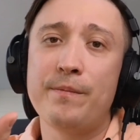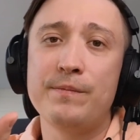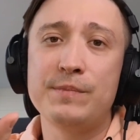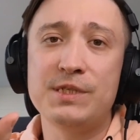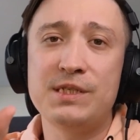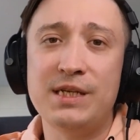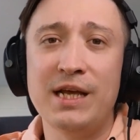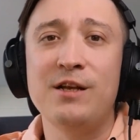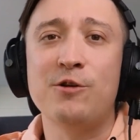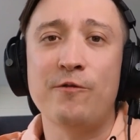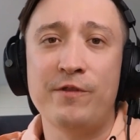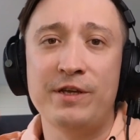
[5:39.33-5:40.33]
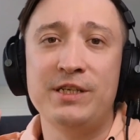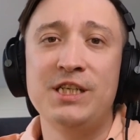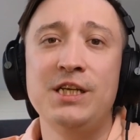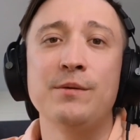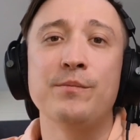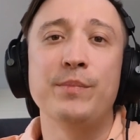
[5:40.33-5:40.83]
state of the
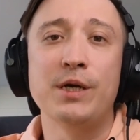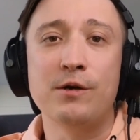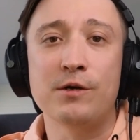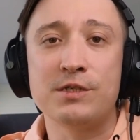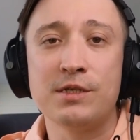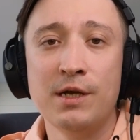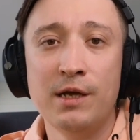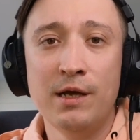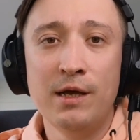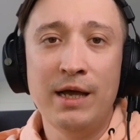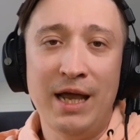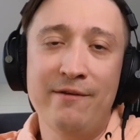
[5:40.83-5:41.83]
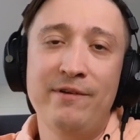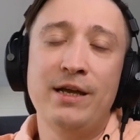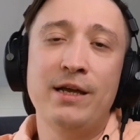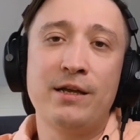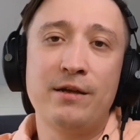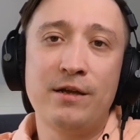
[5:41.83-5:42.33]
team, because having
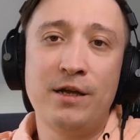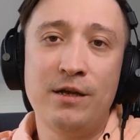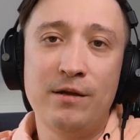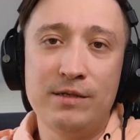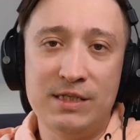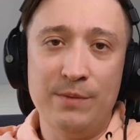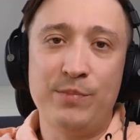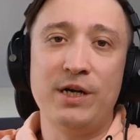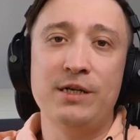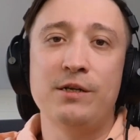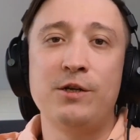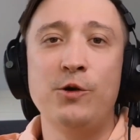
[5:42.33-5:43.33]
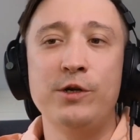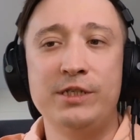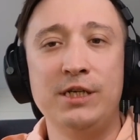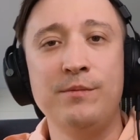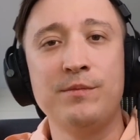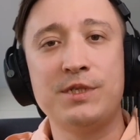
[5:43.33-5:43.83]
a separated QA
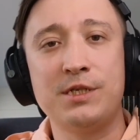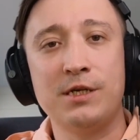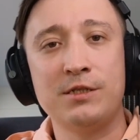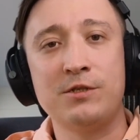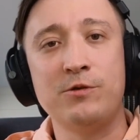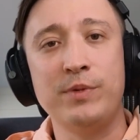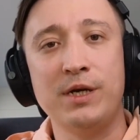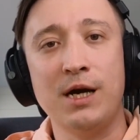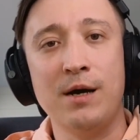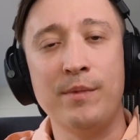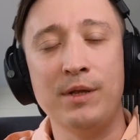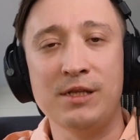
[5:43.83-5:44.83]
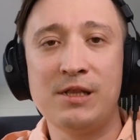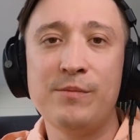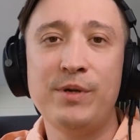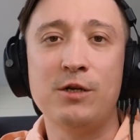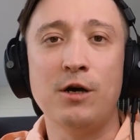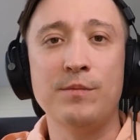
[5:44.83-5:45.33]
team starts to become a little
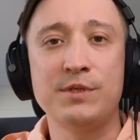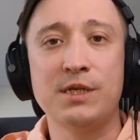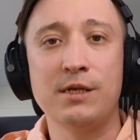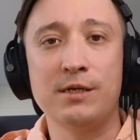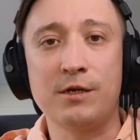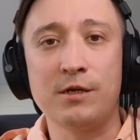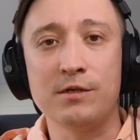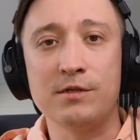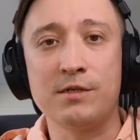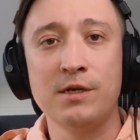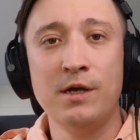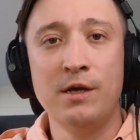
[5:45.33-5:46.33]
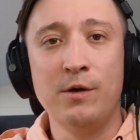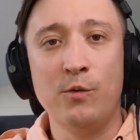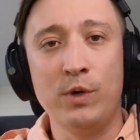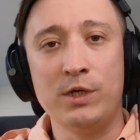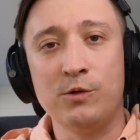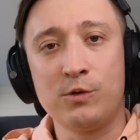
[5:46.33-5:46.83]
bit obsolete because we
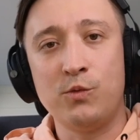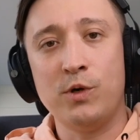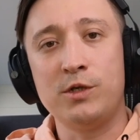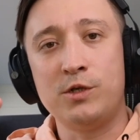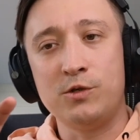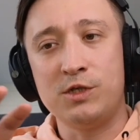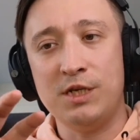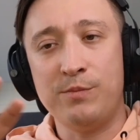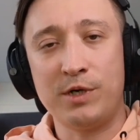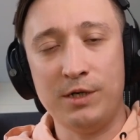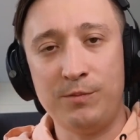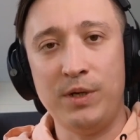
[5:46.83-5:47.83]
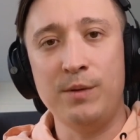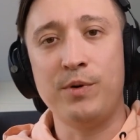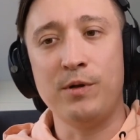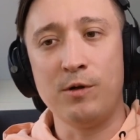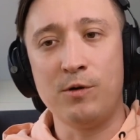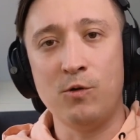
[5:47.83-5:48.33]
don't want to separate
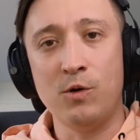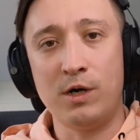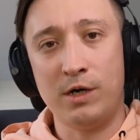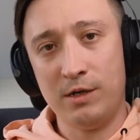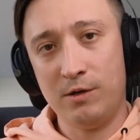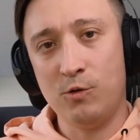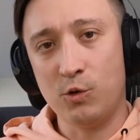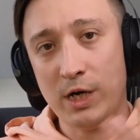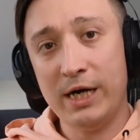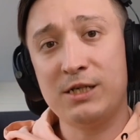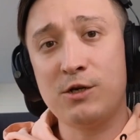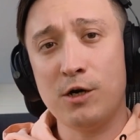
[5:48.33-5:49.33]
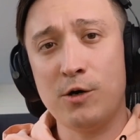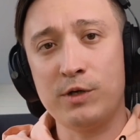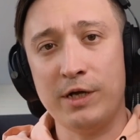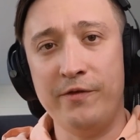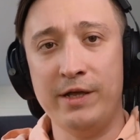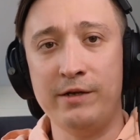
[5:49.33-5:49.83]
people who write code
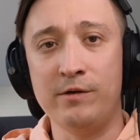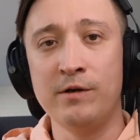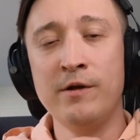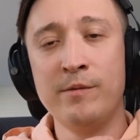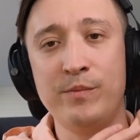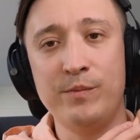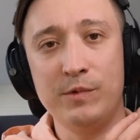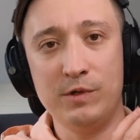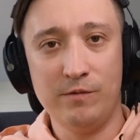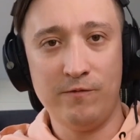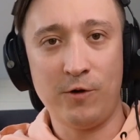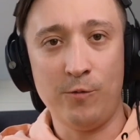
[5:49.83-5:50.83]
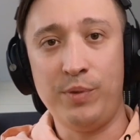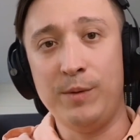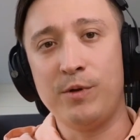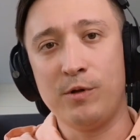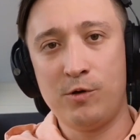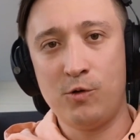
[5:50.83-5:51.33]
and then from
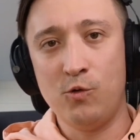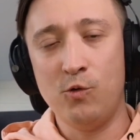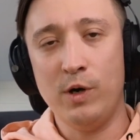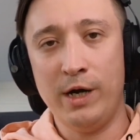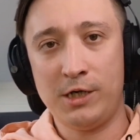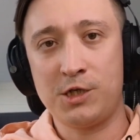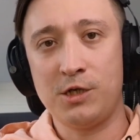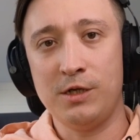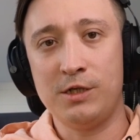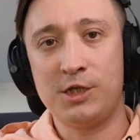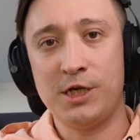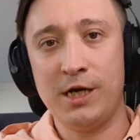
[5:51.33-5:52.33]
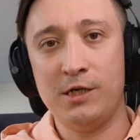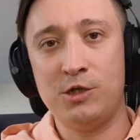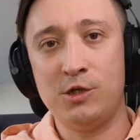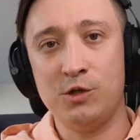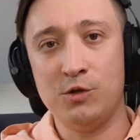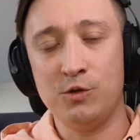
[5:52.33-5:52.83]
people who actually try
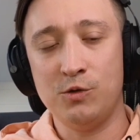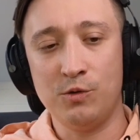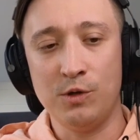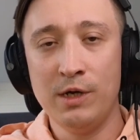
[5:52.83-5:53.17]
to